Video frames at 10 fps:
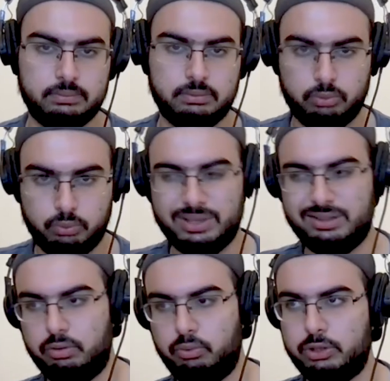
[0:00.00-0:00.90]
with
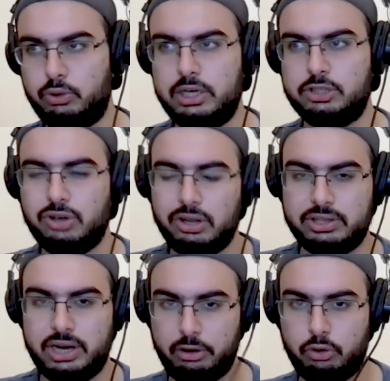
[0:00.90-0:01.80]
Grealish not
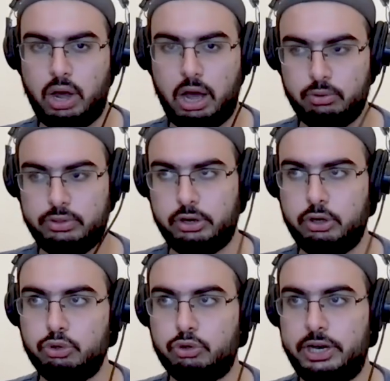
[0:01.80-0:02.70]
there, I don't know how they're going to
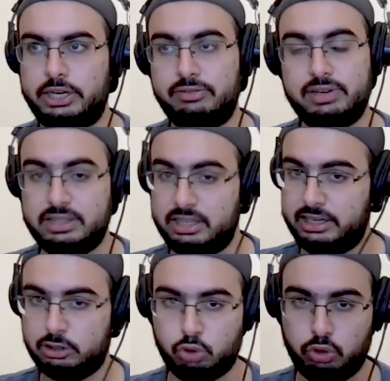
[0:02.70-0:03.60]
do creatively. They
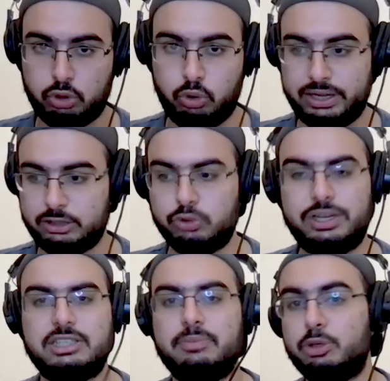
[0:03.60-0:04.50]
did score the goal against
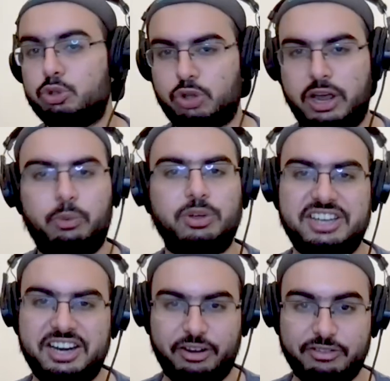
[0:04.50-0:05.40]
Newcastle, but you saw it
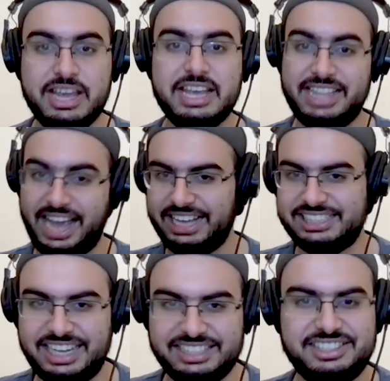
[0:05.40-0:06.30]
wasn't enough. They had
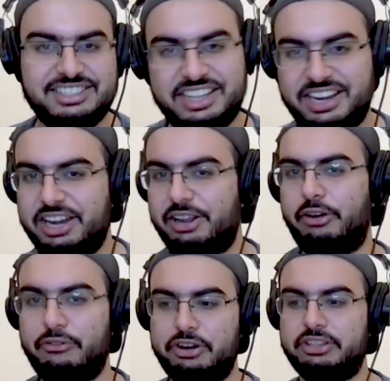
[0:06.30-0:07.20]
chances, they didn't
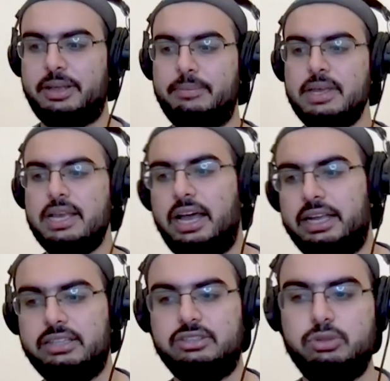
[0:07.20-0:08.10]
convert them
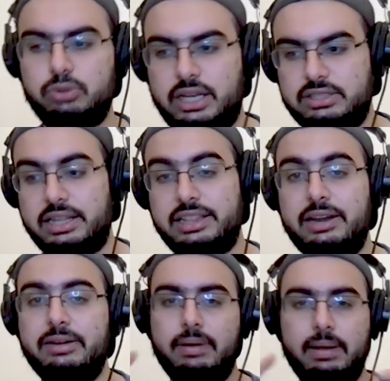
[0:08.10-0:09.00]
against Newcastle.
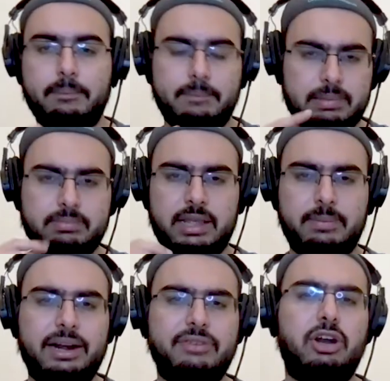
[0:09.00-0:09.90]
They
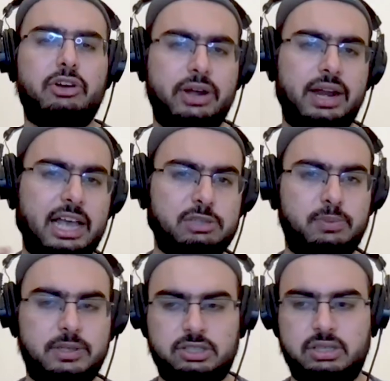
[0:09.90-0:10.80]
might have not created as
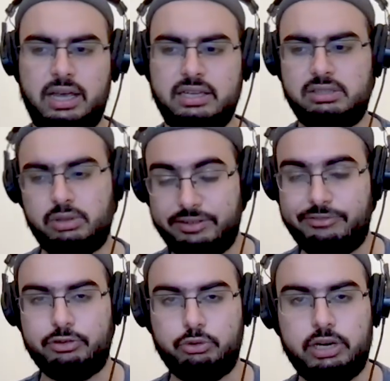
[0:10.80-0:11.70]
much as if
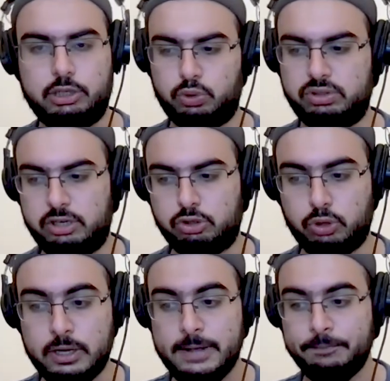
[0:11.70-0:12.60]
Grealish was there.
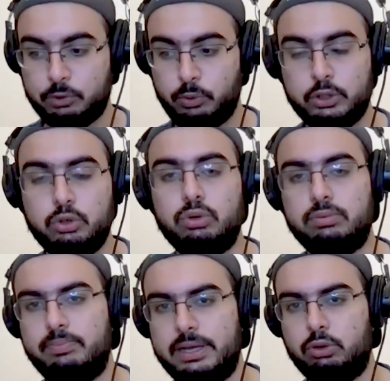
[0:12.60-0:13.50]
So when you
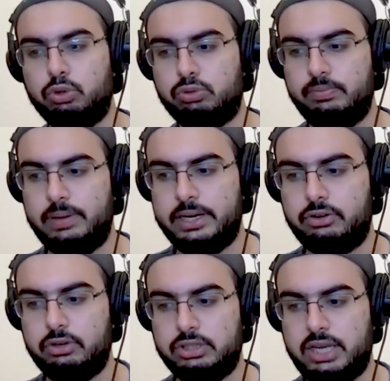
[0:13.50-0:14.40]
don't make those many
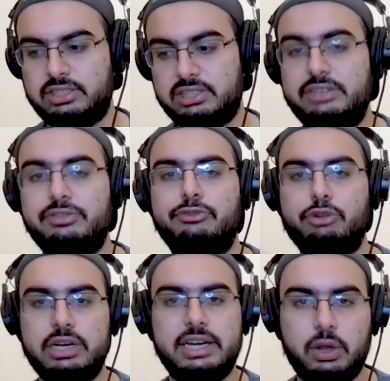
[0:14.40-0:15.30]
chances, even if you're
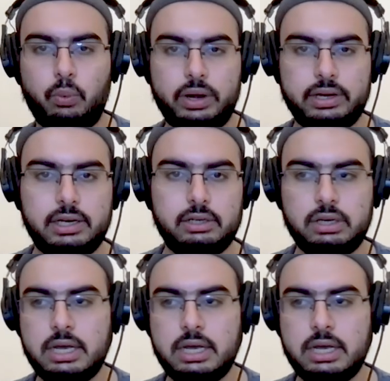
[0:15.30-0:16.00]
leading 1-0,